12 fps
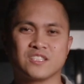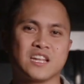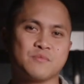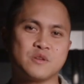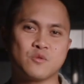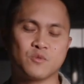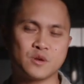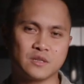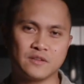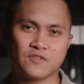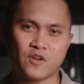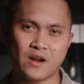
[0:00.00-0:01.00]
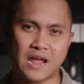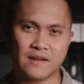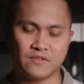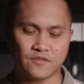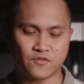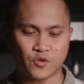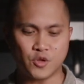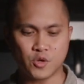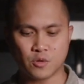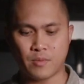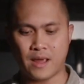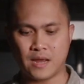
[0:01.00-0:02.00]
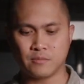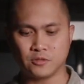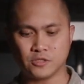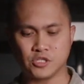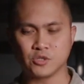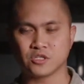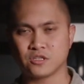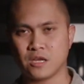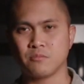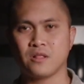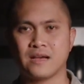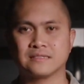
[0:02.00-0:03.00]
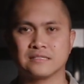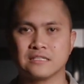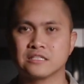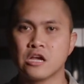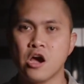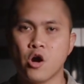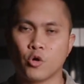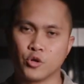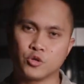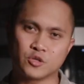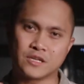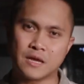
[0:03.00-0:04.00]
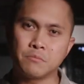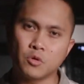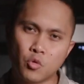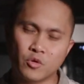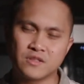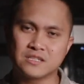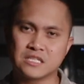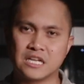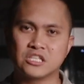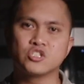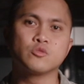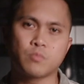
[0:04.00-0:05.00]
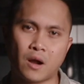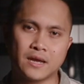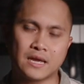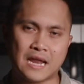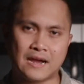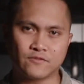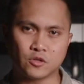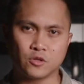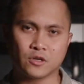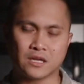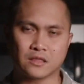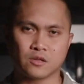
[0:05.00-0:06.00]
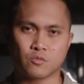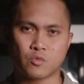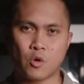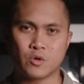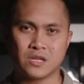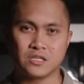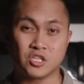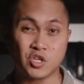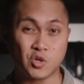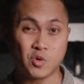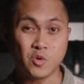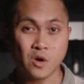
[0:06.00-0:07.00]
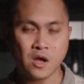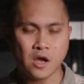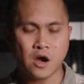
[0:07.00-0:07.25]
it's gonna be really front heavy. For you to be able to stabilize this or use a gimbal with this lens, you're probably gonna have to look at the Ronin 2,